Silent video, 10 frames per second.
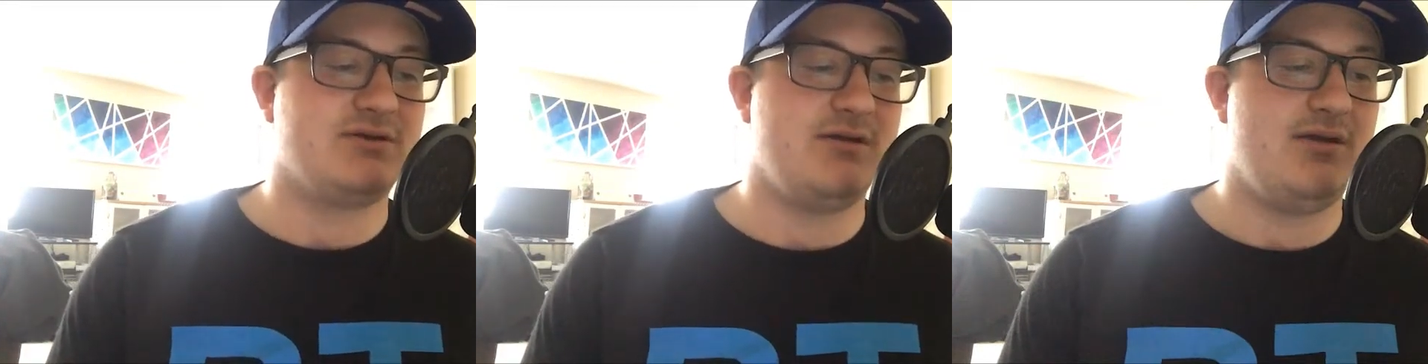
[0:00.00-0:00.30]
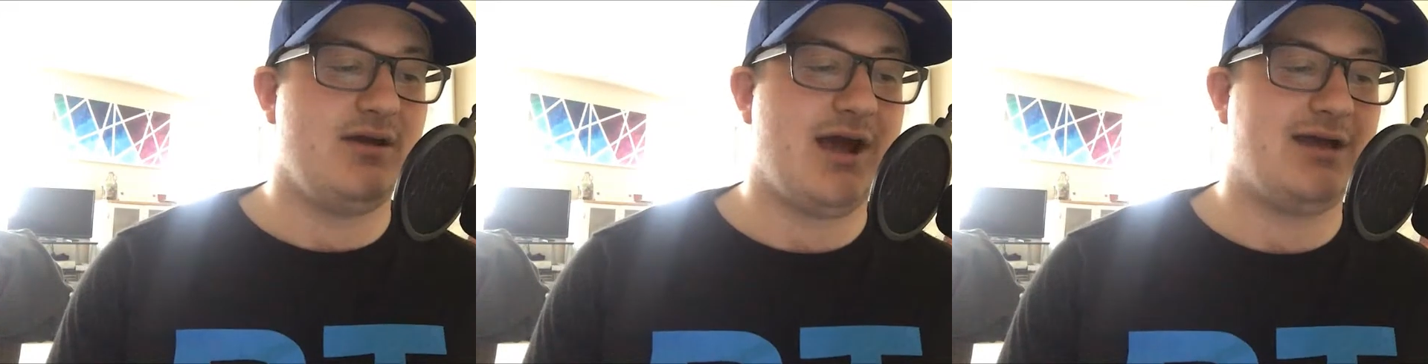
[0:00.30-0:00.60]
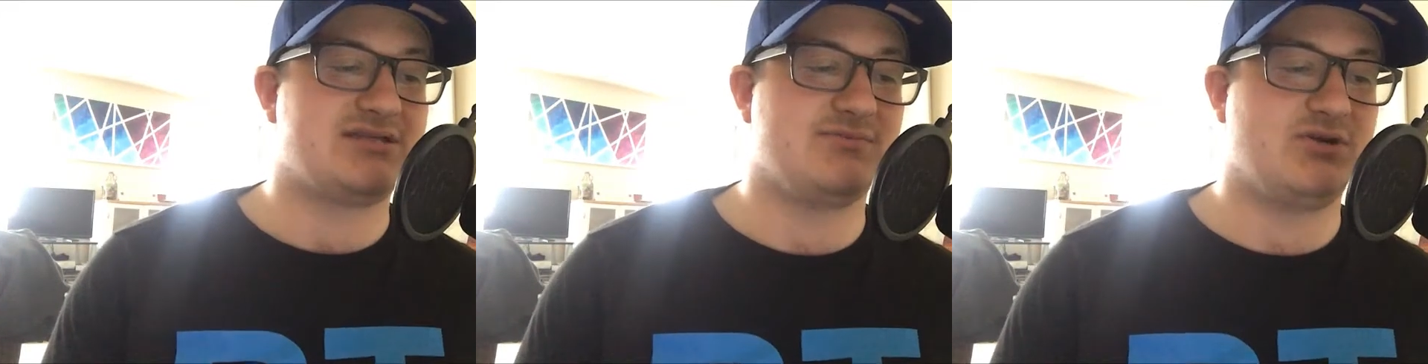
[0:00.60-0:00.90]
the
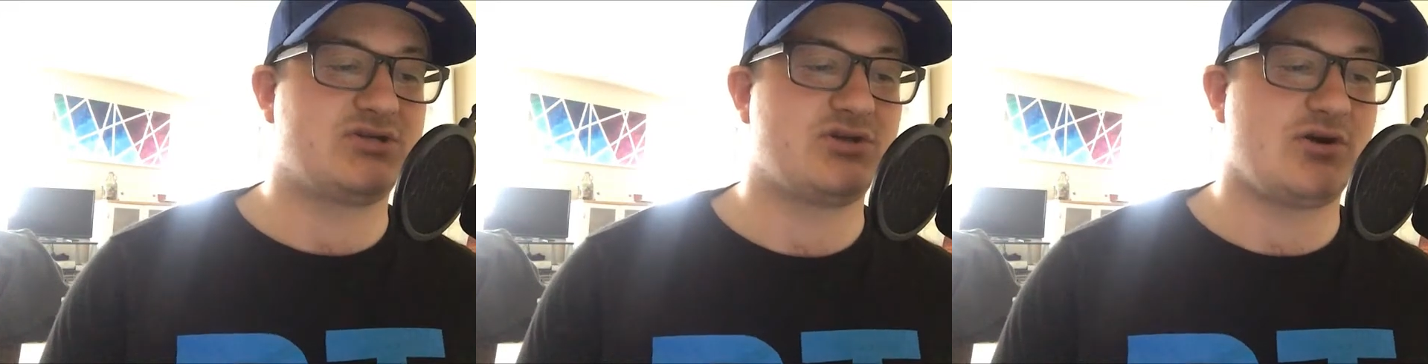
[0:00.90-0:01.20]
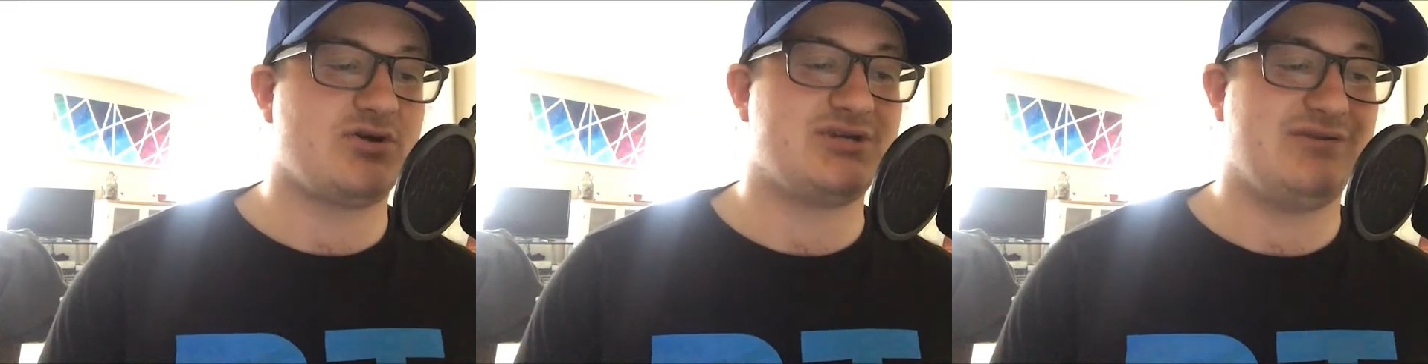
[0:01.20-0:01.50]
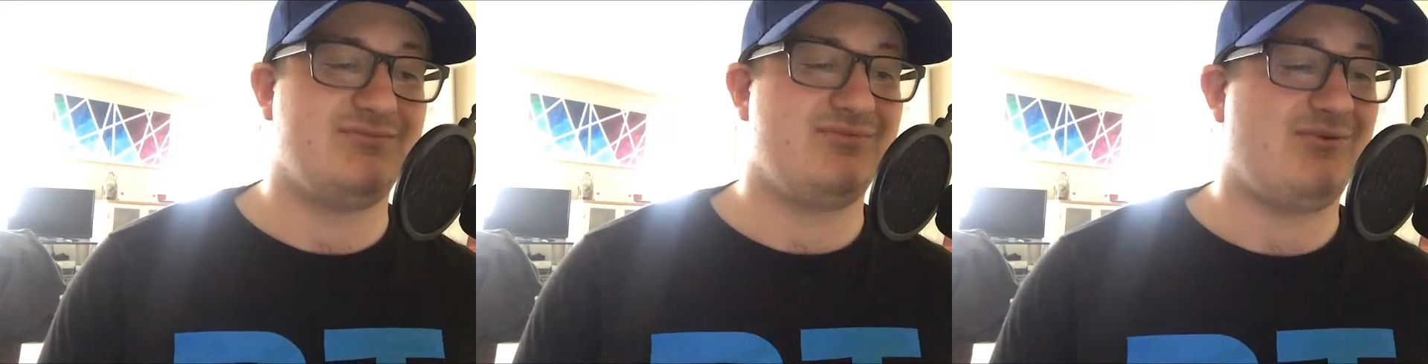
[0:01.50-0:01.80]
highest among starters,
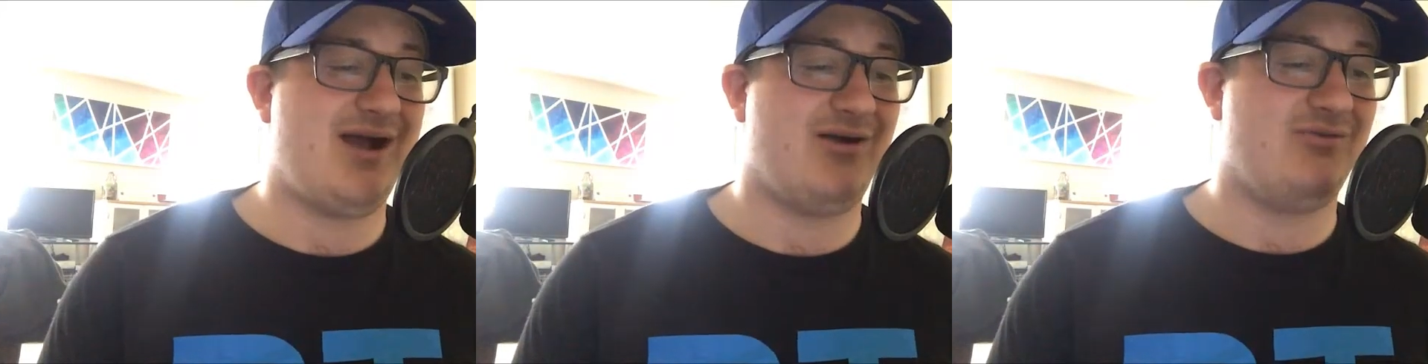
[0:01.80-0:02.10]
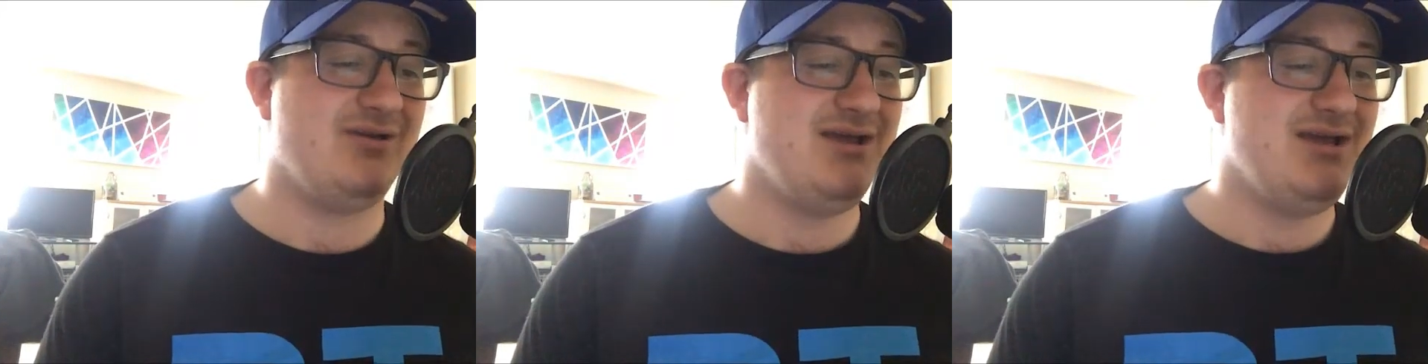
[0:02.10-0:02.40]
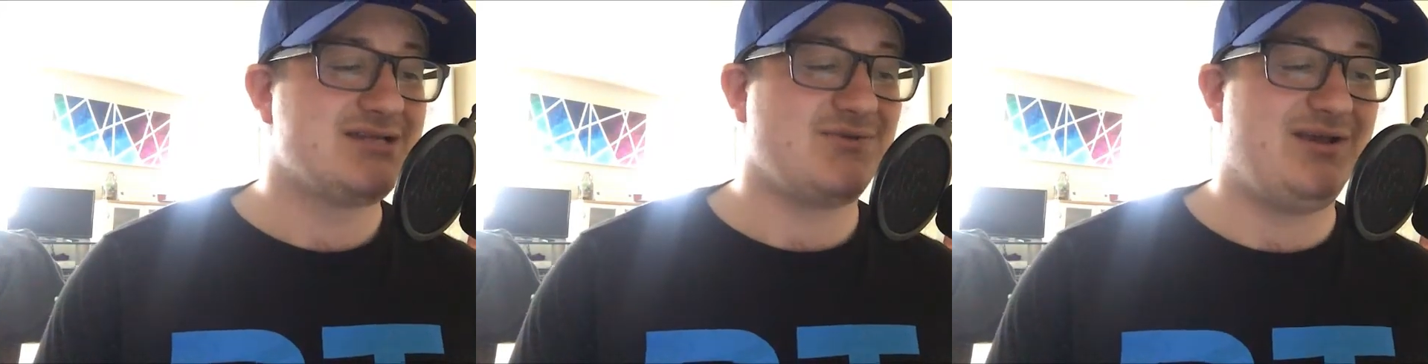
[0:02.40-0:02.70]
and wow,
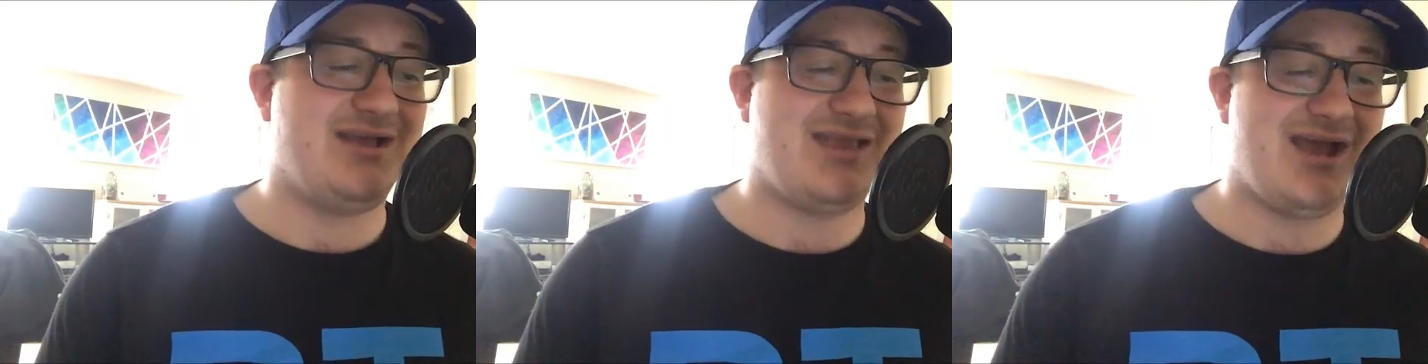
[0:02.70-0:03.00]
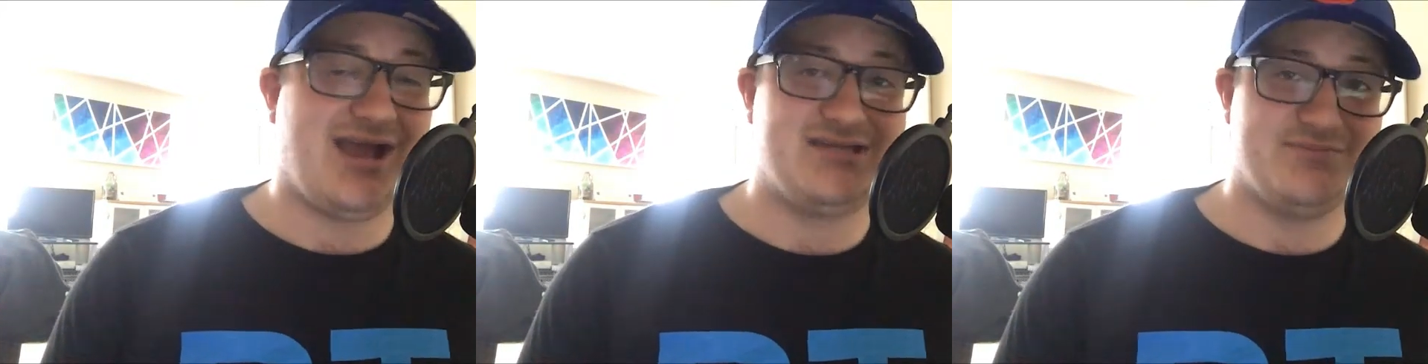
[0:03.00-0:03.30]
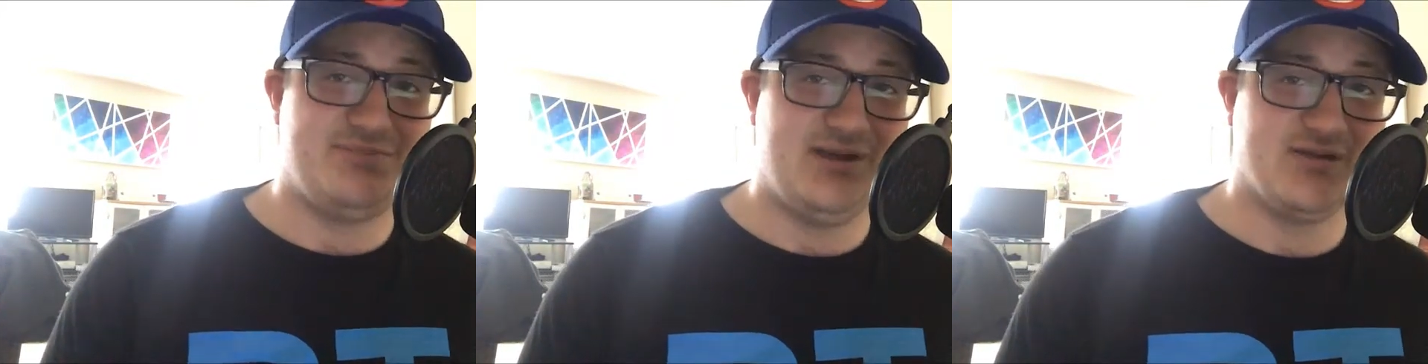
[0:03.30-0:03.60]
someone get that guy
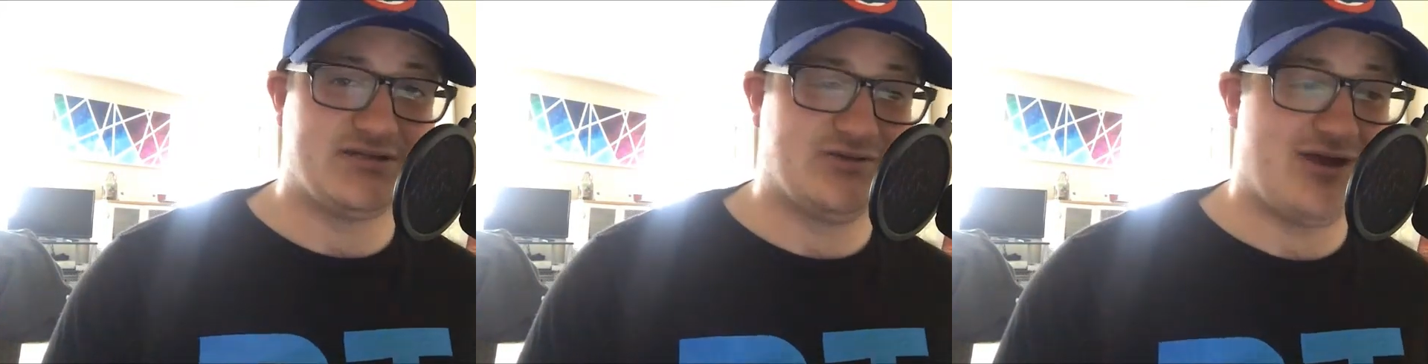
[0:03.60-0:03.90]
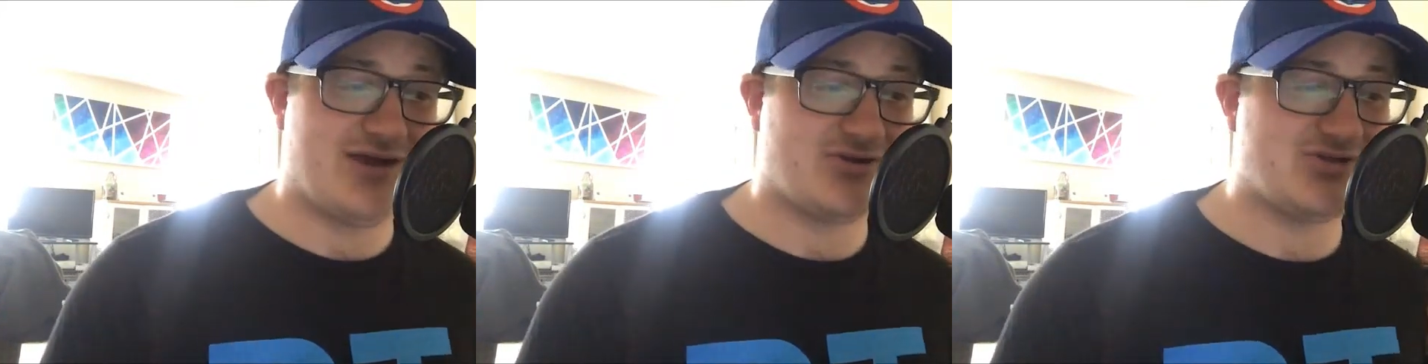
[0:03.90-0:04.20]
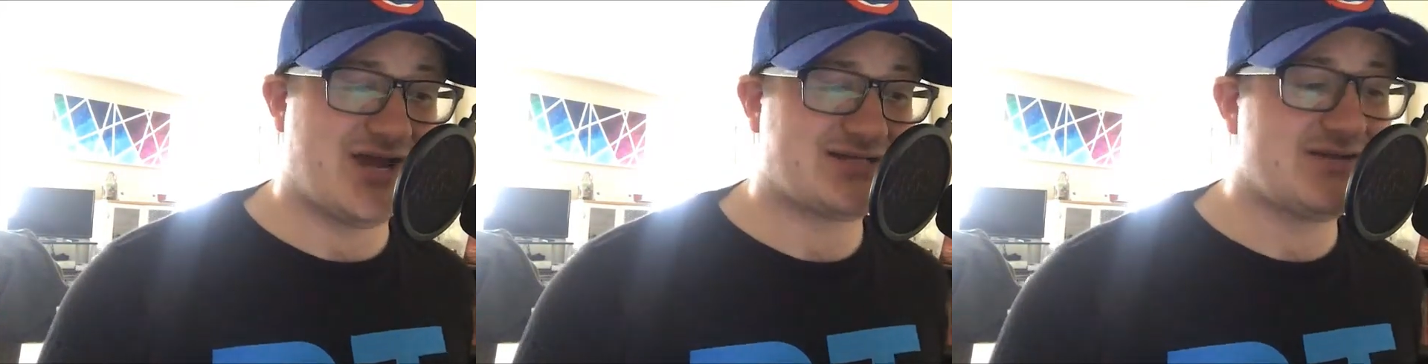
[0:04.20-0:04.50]
some peanuts and Cracker
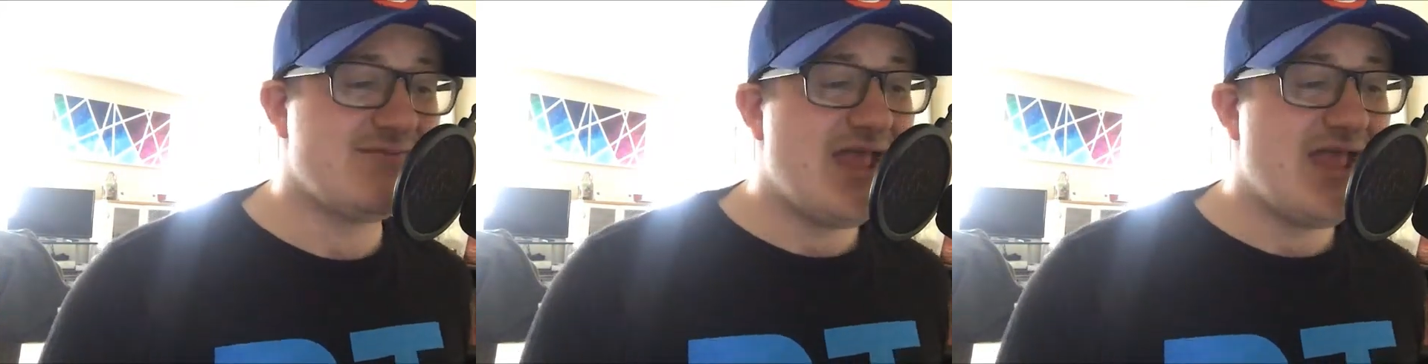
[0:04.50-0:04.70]
Jacks.